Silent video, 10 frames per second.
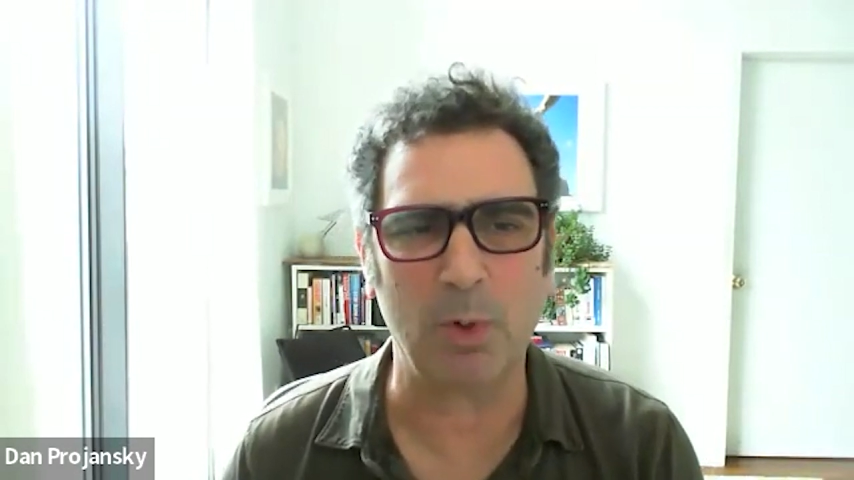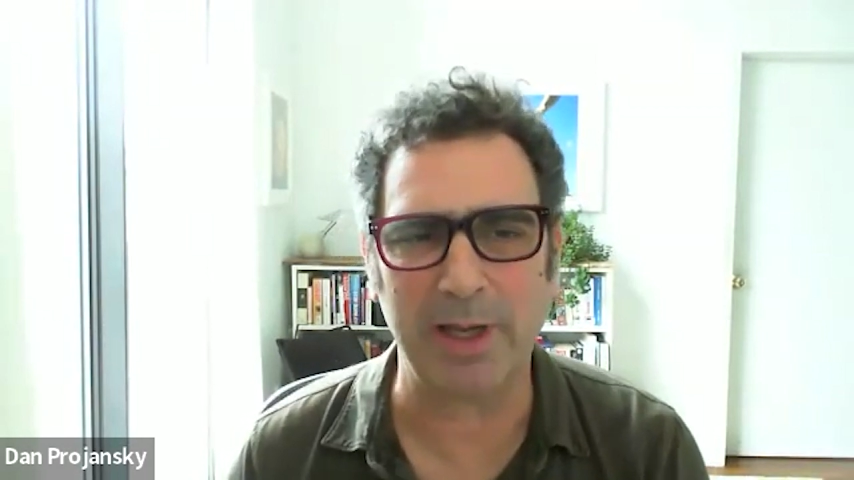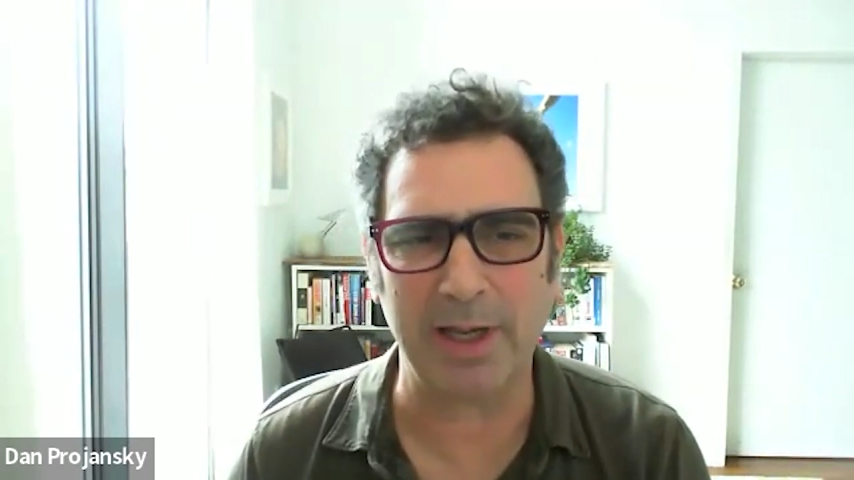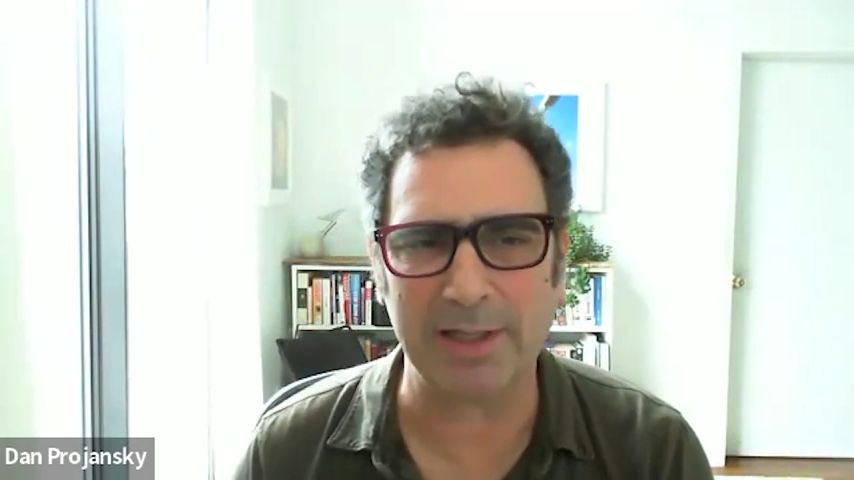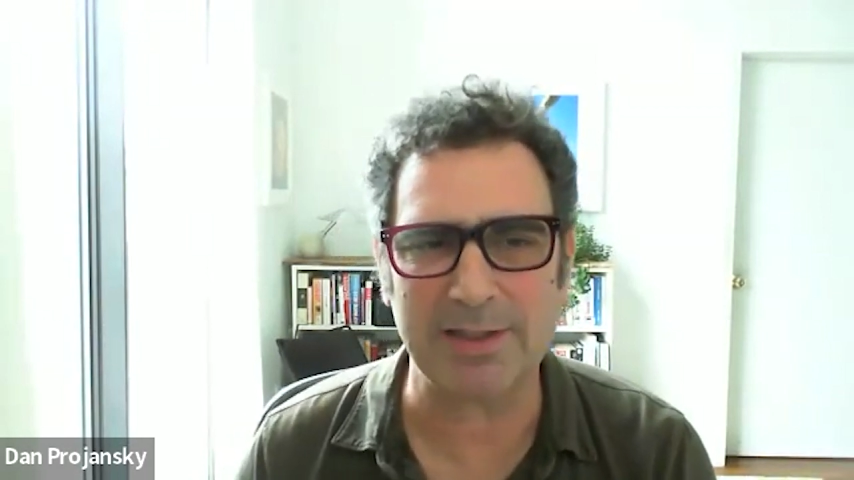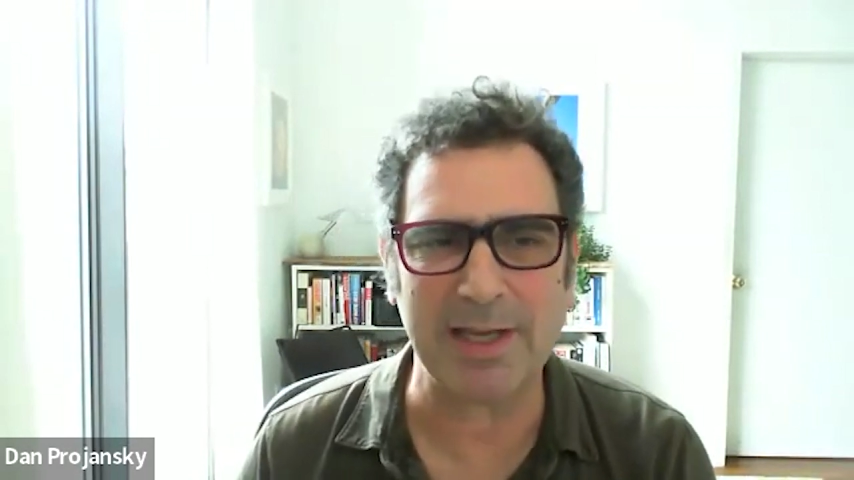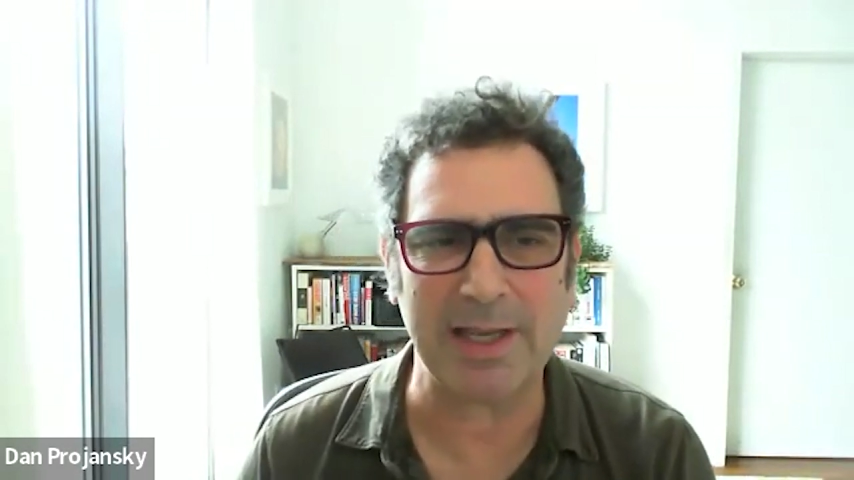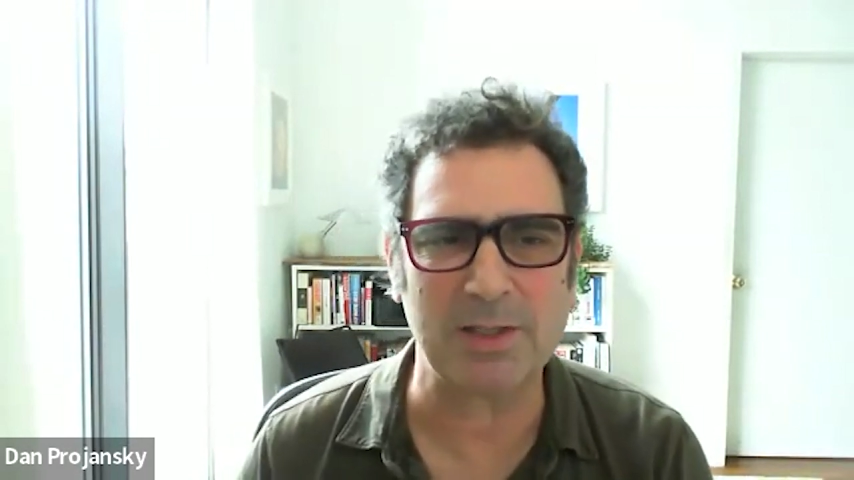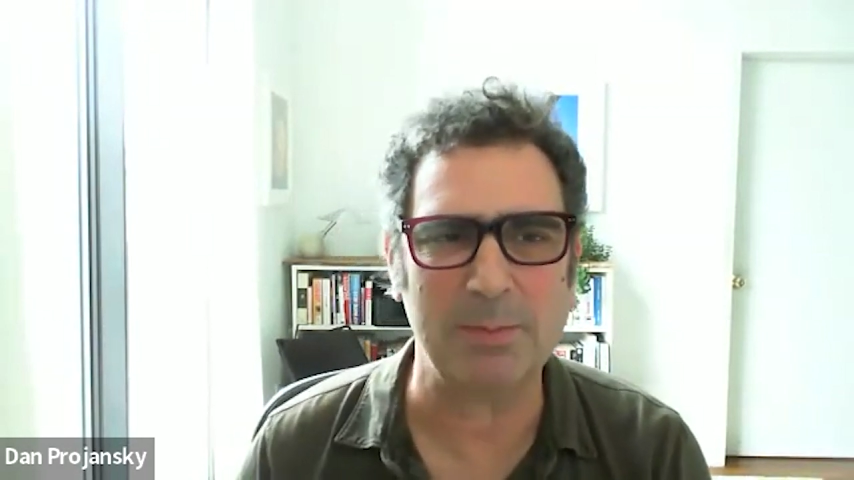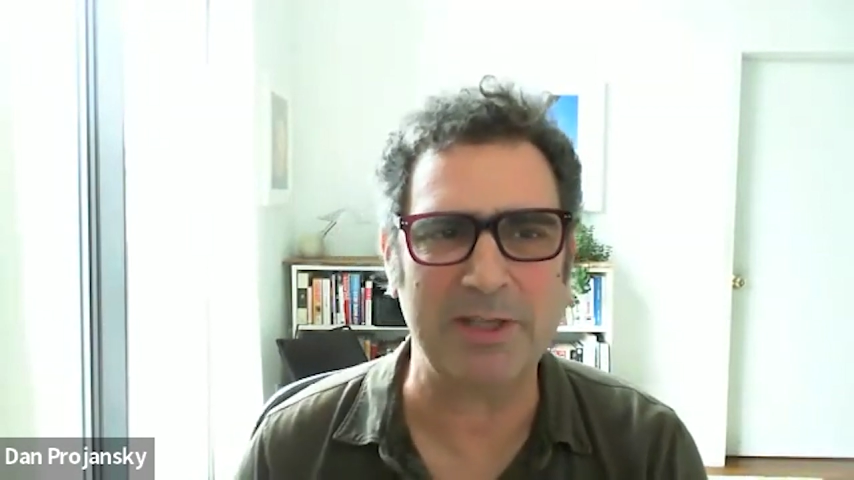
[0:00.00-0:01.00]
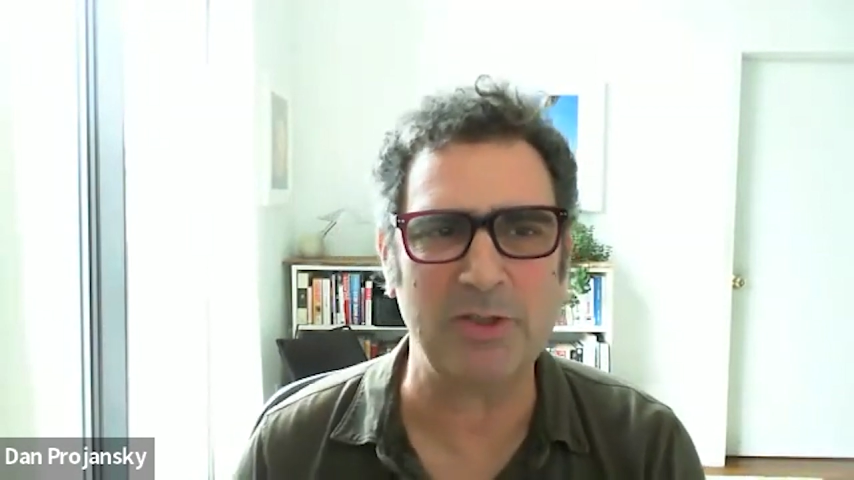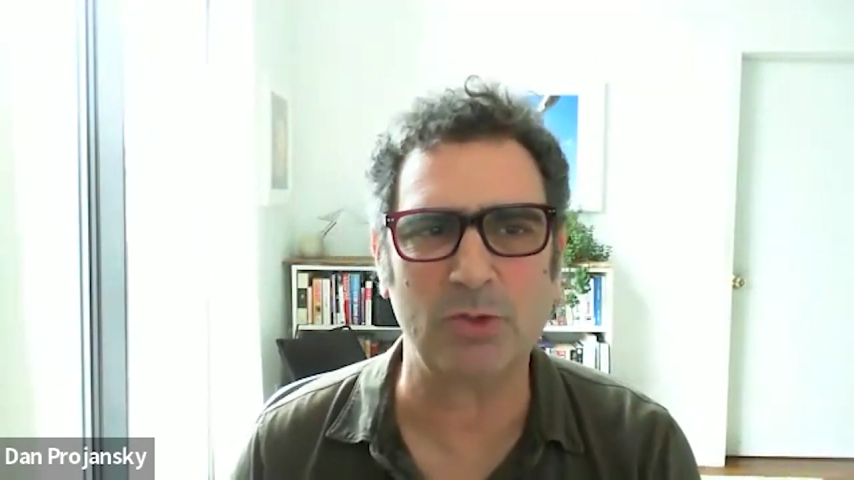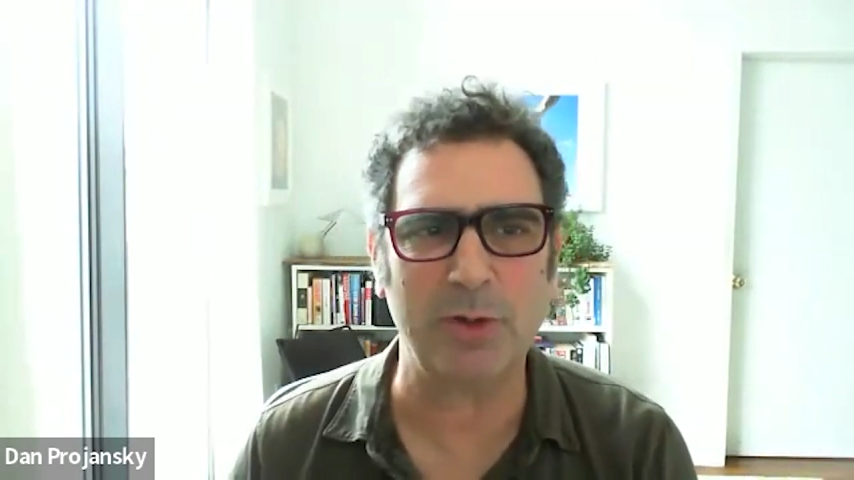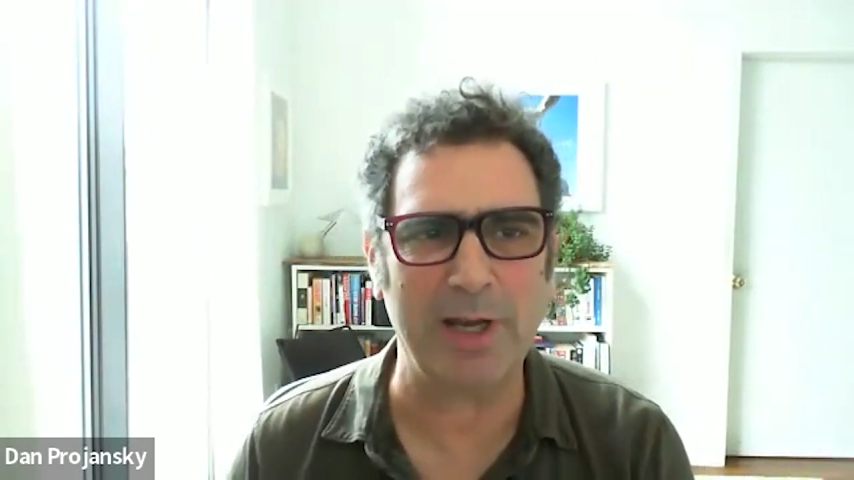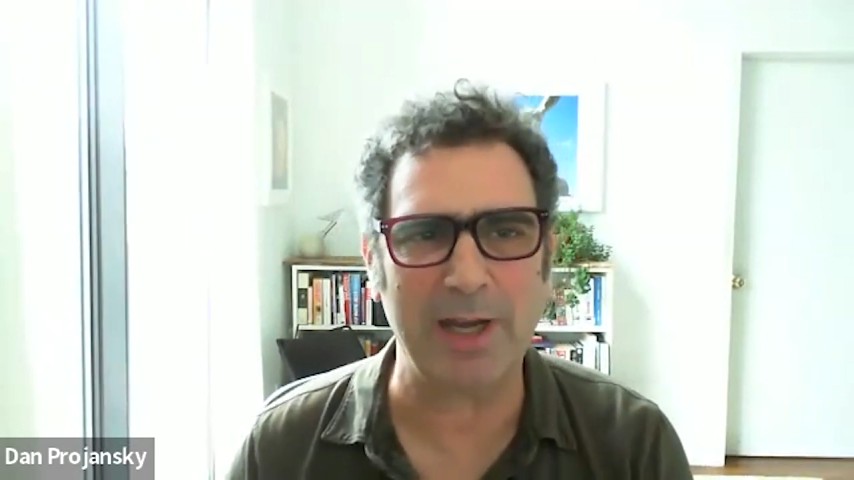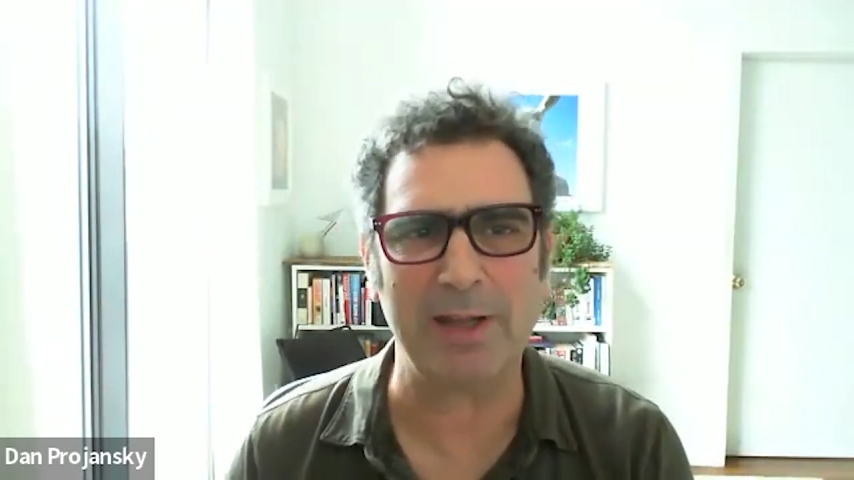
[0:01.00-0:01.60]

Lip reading: working at Sesame Street,